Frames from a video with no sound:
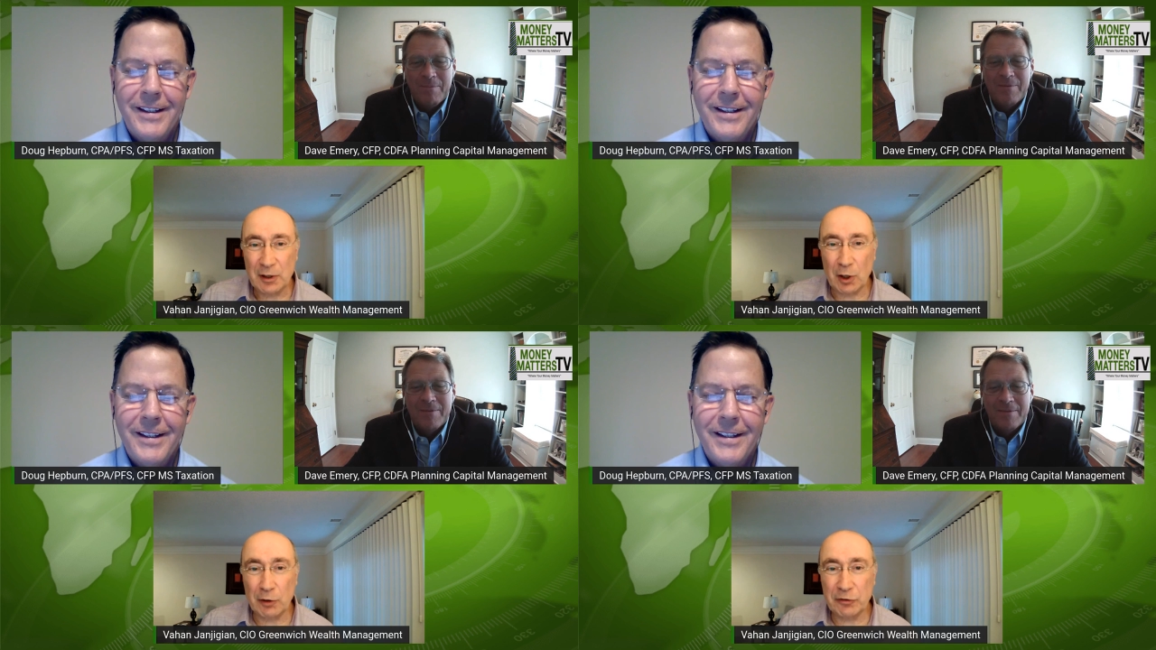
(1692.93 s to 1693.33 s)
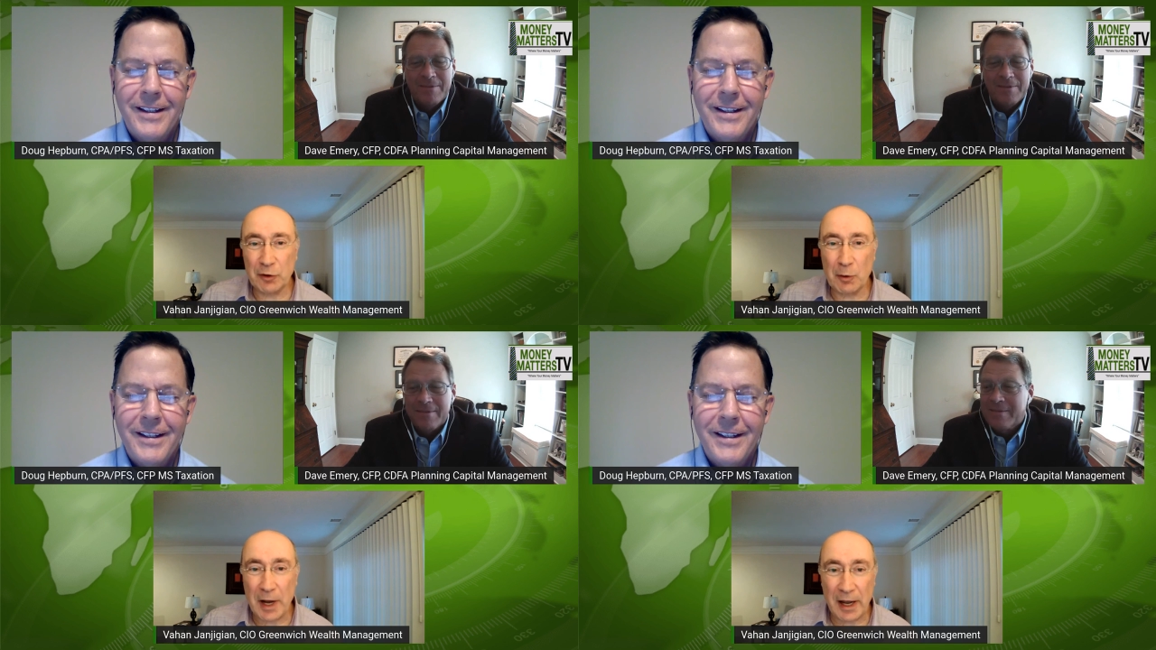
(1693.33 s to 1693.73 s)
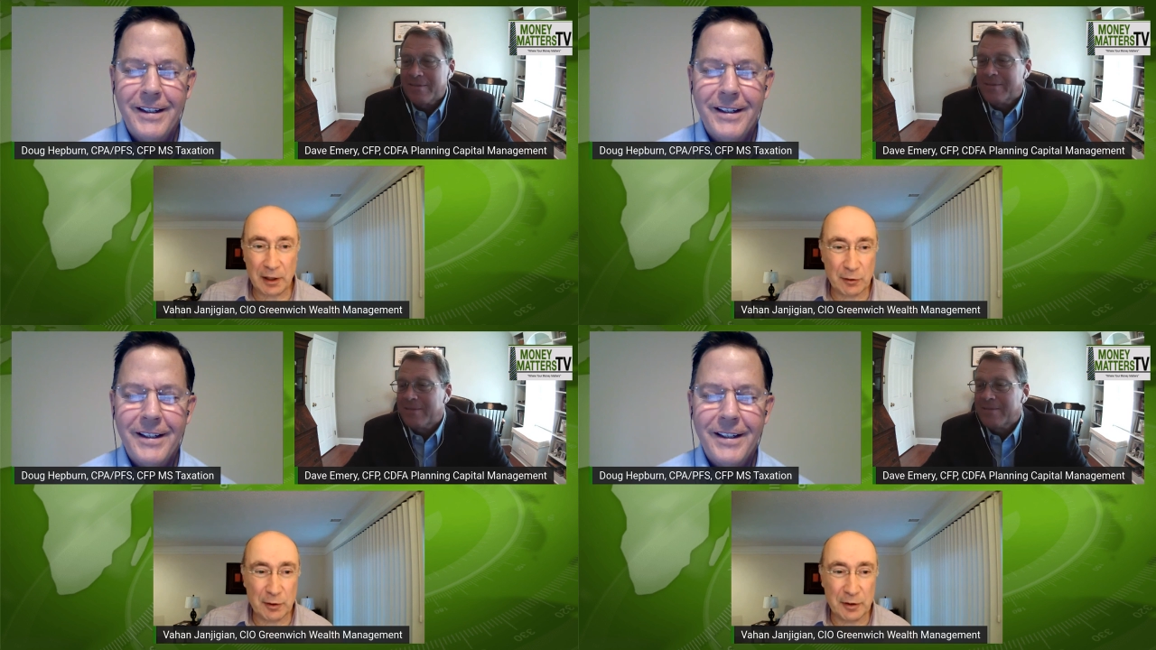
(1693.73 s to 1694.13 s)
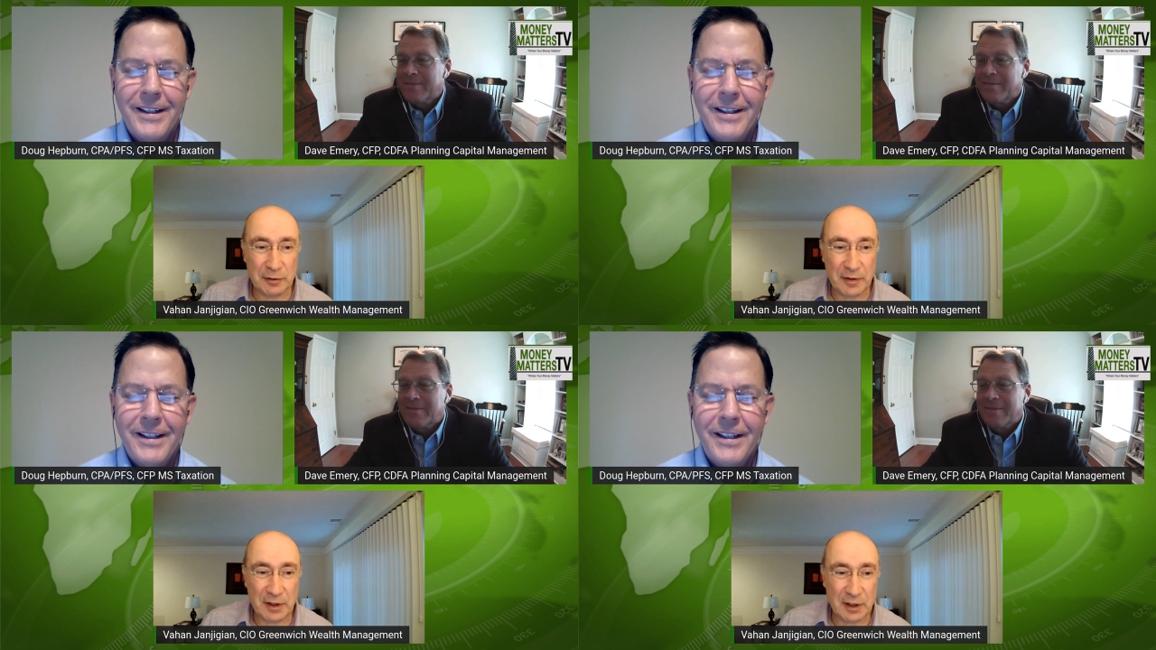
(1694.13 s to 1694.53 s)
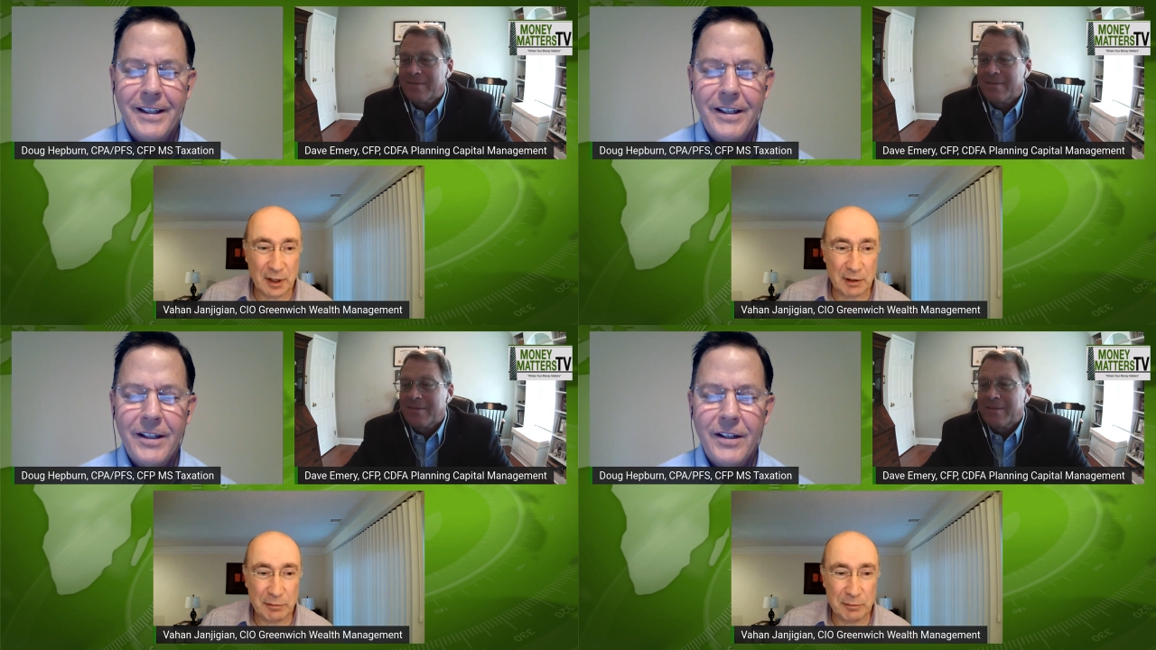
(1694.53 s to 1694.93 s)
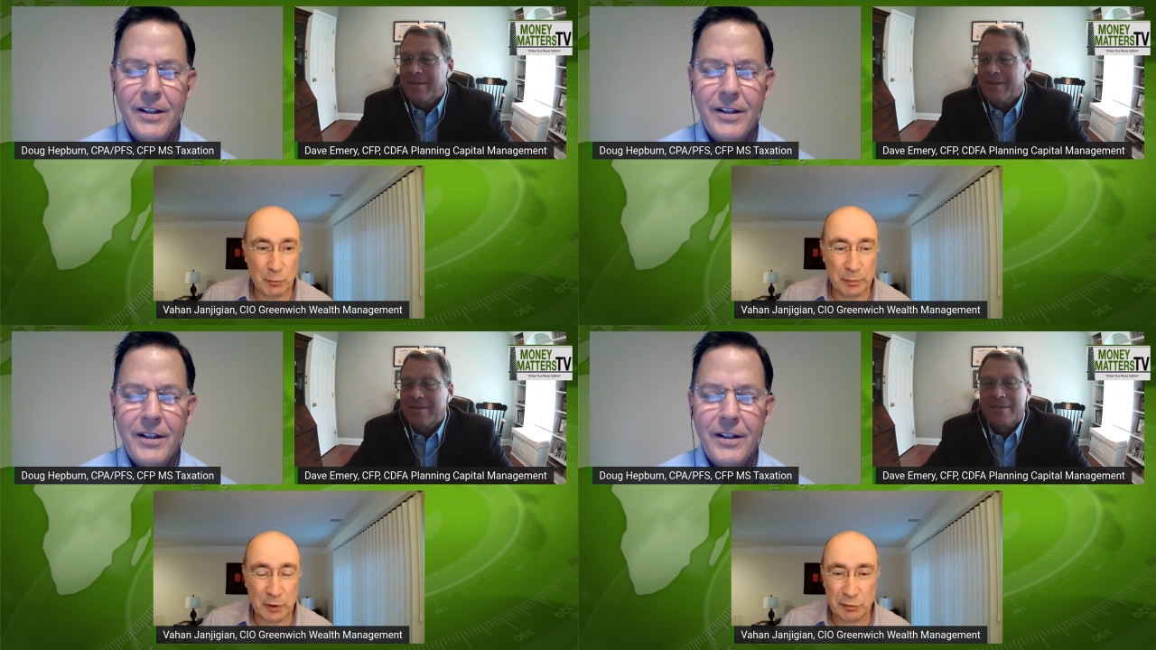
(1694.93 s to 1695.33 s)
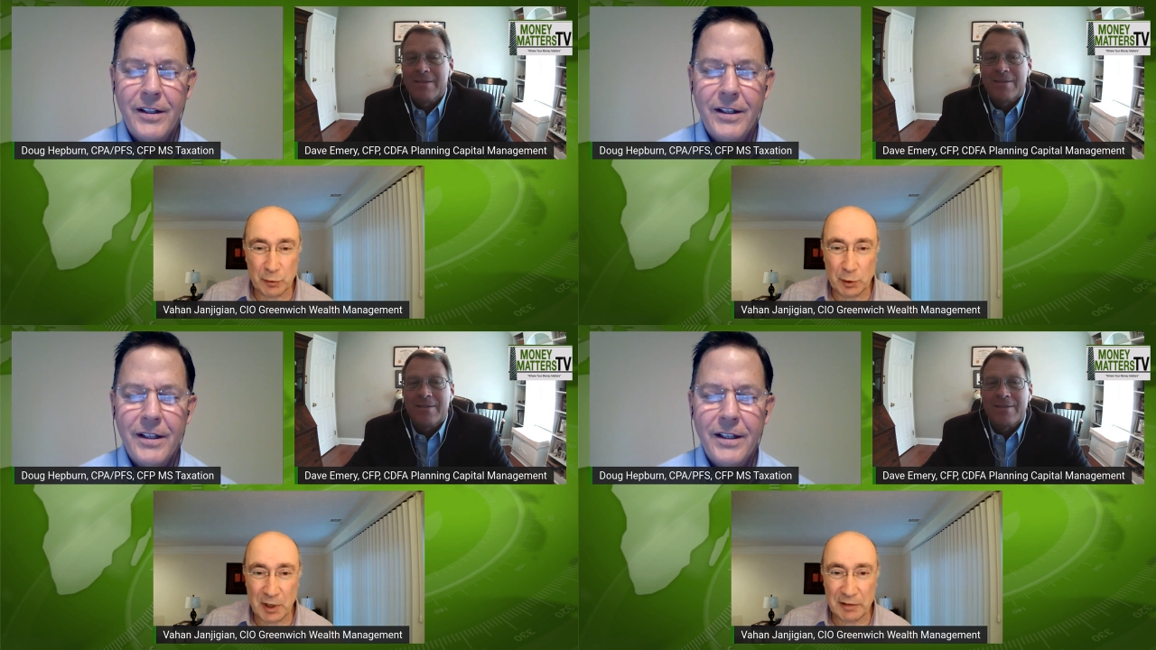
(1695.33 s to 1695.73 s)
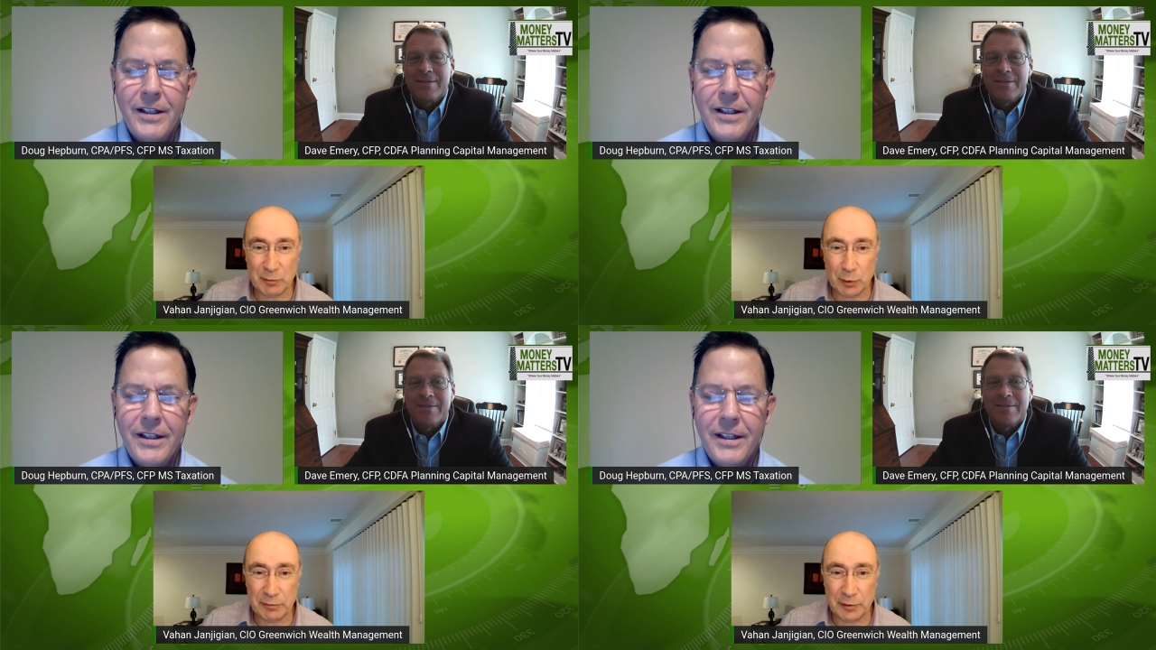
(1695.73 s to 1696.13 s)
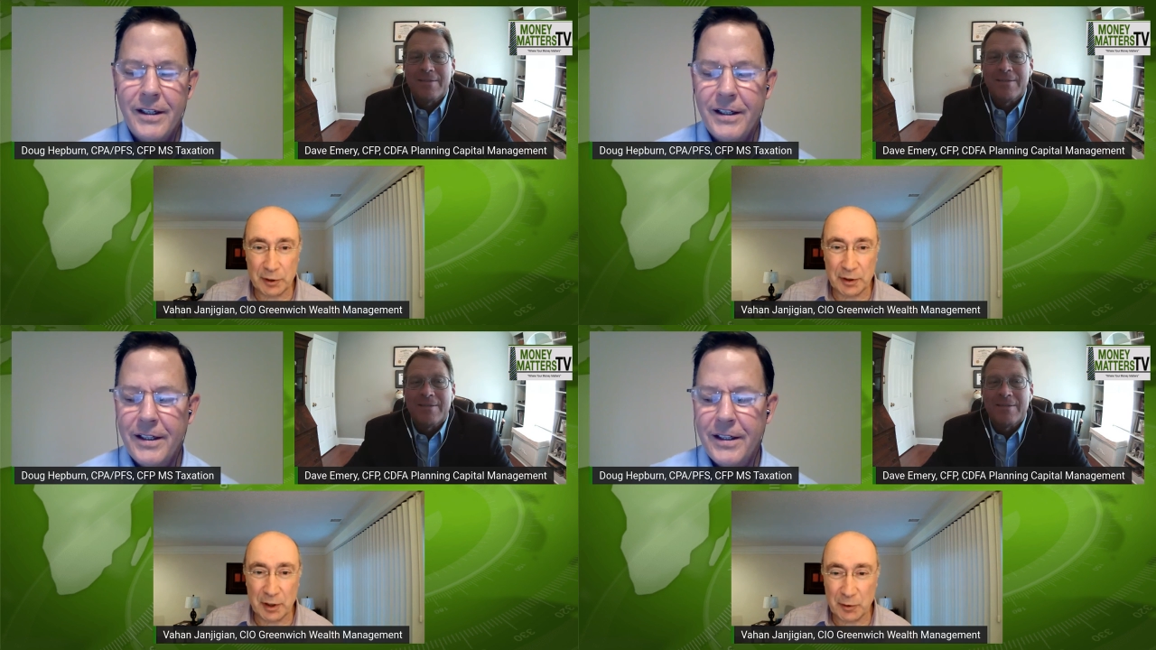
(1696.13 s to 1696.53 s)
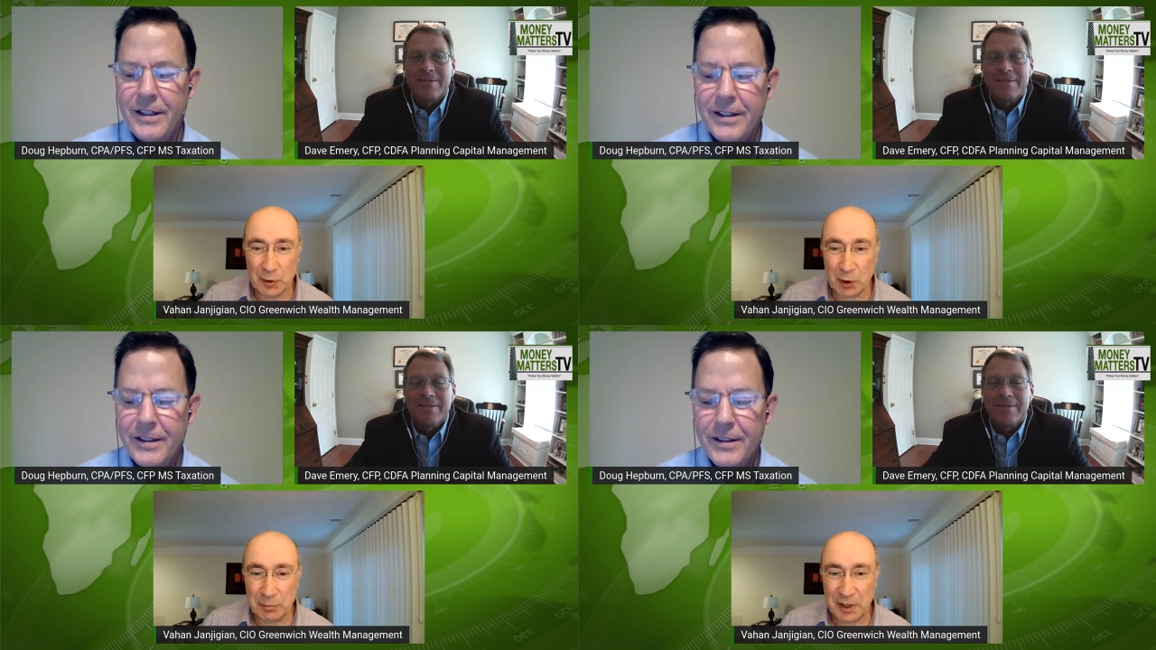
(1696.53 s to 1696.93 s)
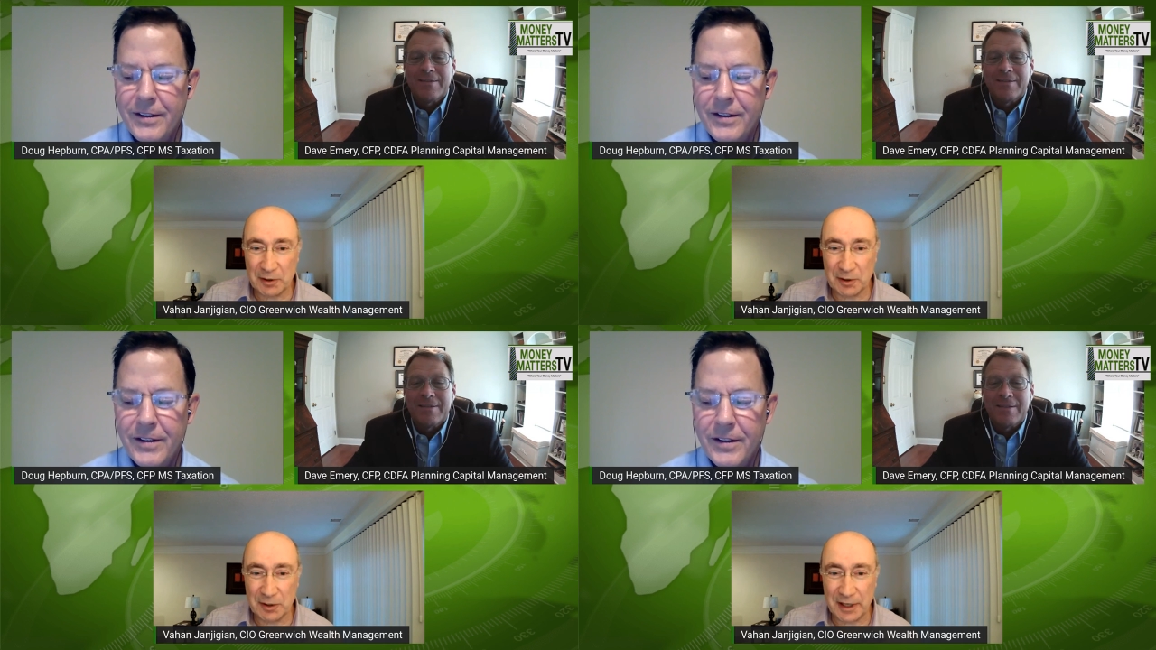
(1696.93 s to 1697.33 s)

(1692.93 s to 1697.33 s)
Speaker 1: also anchored the uh, women's 4x4 for another gold medal.